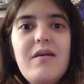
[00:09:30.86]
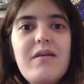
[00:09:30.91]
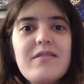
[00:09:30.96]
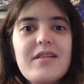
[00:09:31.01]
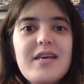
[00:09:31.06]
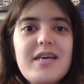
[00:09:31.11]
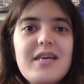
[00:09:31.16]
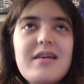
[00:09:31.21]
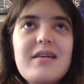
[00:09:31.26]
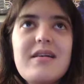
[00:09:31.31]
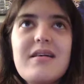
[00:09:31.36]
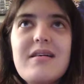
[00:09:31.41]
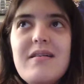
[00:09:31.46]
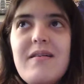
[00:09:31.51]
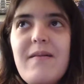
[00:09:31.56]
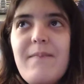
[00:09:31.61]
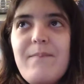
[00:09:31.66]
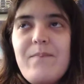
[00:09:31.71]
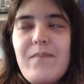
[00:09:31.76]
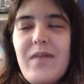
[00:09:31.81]
like,
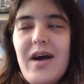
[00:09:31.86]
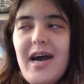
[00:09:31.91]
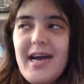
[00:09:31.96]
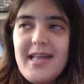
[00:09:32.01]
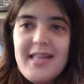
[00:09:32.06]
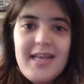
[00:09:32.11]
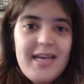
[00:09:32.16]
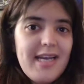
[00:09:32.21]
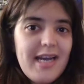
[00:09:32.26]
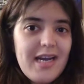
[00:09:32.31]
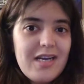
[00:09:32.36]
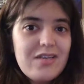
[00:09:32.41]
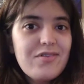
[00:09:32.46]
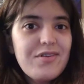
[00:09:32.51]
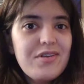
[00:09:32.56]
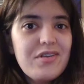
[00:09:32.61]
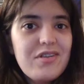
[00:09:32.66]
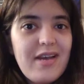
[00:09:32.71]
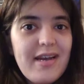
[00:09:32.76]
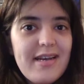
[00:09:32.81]
I like
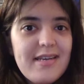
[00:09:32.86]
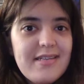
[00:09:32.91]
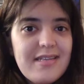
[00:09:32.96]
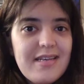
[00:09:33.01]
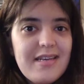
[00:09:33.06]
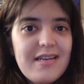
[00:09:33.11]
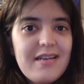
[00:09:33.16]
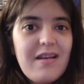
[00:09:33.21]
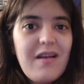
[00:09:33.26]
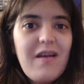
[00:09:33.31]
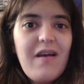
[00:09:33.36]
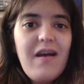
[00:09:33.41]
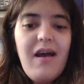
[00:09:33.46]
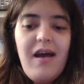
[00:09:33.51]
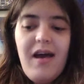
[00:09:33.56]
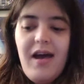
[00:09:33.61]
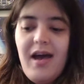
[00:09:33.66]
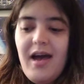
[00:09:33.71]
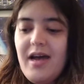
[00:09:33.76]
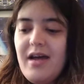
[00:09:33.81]
exercising,
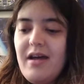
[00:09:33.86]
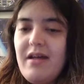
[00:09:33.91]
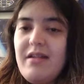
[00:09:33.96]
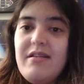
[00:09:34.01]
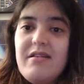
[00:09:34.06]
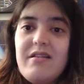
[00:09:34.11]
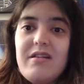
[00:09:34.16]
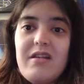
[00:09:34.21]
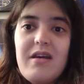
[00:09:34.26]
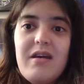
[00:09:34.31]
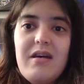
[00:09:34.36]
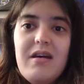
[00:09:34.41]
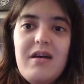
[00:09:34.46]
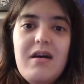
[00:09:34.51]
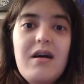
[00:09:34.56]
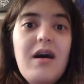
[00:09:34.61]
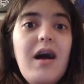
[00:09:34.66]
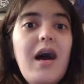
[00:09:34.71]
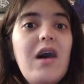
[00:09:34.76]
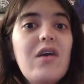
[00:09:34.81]
and
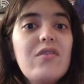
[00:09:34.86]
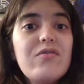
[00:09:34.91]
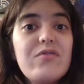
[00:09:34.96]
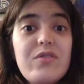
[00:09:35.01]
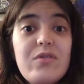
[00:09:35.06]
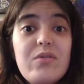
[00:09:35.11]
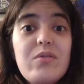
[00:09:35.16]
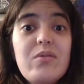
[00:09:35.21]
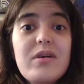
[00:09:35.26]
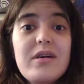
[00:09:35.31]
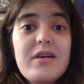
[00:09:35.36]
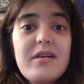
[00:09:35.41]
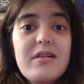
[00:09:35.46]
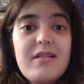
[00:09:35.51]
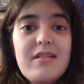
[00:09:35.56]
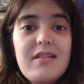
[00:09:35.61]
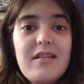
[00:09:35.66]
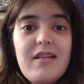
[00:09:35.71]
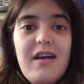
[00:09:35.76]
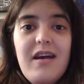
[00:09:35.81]
I'll do it
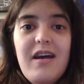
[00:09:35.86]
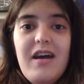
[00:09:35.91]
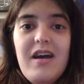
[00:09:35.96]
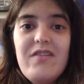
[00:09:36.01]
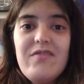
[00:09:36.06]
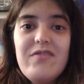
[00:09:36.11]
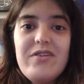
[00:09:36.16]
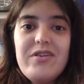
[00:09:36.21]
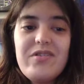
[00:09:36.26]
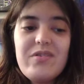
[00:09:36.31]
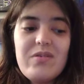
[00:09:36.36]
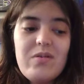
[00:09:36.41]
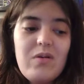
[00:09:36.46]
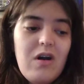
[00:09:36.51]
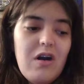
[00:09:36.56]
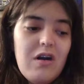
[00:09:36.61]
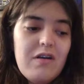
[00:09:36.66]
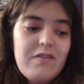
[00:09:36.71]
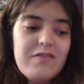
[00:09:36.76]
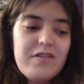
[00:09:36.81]
every so
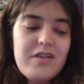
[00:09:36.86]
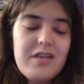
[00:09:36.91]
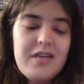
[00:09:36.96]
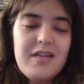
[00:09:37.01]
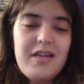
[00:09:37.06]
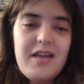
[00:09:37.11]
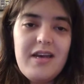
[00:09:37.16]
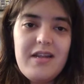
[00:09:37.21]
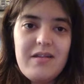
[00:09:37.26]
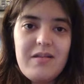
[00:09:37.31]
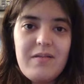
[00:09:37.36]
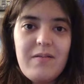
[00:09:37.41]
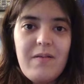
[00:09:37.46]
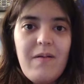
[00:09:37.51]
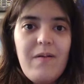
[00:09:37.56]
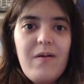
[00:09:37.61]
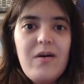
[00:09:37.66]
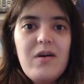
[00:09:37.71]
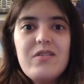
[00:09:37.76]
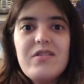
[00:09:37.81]
often, and
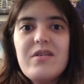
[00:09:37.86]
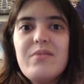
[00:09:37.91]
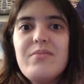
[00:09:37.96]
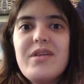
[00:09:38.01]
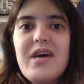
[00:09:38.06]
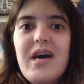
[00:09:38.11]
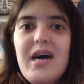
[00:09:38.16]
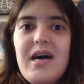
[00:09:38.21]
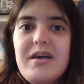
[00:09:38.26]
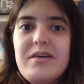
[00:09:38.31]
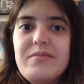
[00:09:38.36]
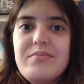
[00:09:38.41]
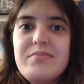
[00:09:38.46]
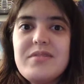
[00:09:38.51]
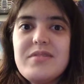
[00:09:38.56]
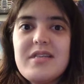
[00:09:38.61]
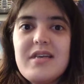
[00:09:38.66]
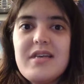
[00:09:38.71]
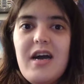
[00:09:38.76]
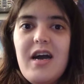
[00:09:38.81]

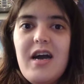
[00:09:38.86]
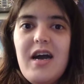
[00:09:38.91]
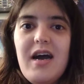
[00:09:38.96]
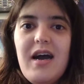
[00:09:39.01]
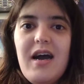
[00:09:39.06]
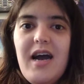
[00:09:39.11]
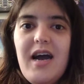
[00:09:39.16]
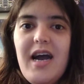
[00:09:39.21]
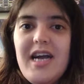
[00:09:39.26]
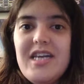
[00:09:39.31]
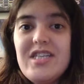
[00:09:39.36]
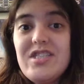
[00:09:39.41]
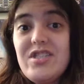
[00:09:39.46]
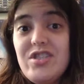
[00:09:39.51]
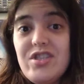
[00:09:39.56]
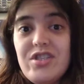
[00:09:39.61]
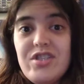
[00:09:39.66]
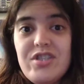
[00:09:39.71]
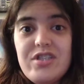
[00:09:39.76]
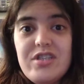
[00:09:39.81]
sometimes I
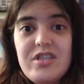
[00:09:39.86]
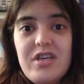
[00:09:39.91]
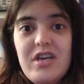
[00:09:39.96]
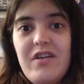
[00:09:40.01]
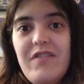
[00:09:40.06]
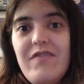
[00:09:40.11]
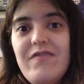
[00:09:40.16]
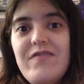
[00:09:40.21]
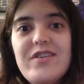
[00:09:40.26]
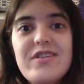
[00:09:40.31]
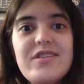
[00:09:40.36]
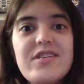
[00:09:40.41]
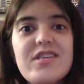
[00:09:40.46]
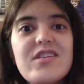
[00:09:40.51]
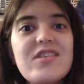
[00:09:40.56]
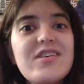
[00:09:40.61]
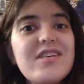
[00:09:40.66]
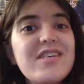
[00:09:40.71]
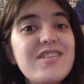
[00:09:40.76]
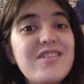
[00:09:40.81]
just
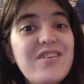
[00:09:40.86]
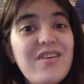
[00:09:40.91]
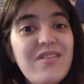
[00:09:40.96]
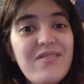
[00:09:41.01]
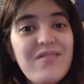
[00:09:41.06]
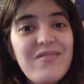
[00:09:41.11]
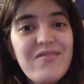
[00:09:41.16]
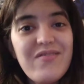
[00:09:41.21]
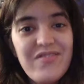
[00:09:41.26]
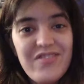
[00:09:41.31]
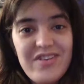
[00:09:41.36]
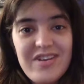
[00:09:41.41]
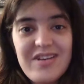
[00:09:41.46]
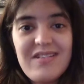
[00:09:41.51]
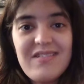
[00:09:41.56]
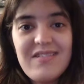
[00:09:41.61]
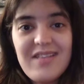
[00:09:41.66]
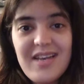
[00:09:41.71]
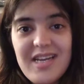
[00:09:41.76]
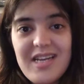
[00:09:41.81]
physically don't
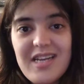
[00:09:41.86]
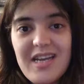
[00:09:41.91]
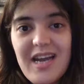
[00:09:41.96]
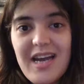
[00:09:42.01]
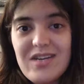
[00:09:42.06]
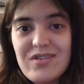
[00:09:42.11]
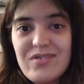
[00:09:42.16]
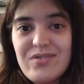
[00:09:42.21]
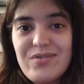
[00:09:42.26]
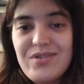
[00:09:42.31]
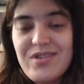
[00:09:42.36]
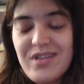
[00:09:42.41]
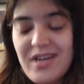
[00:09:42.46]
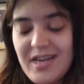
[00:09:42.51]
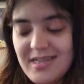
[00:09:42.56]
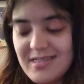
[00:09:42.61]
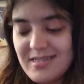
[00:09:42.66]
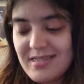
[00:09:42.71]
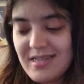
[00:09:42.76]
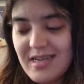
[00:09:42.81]
feel like
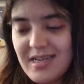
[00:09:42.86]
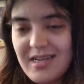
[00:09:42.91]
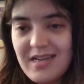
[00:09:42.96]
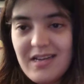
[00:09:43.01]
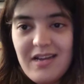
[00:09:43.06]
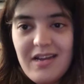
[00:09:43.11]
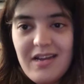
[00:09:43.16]
exercising.